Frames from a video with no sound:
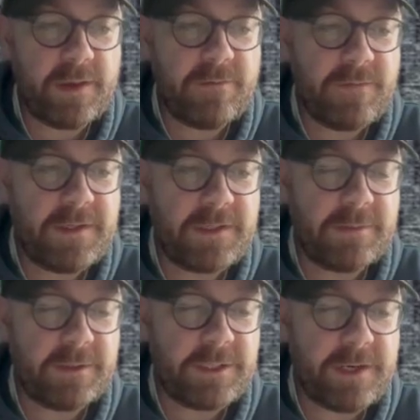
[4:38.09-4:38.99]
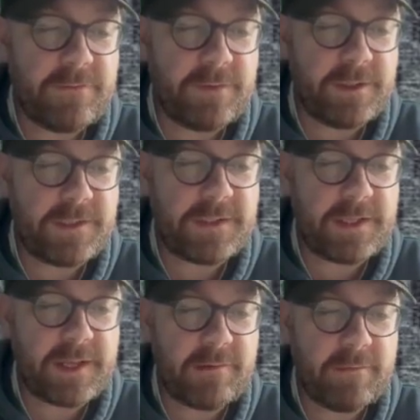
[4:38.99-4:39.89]
invincible cheerfulness
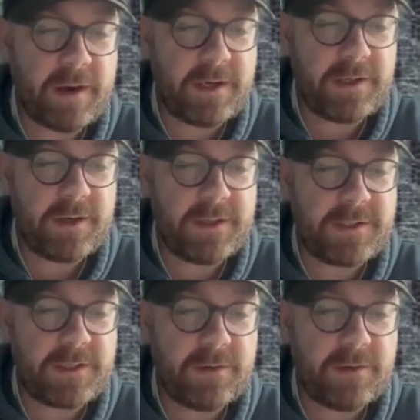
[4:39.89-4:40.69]
that they recognised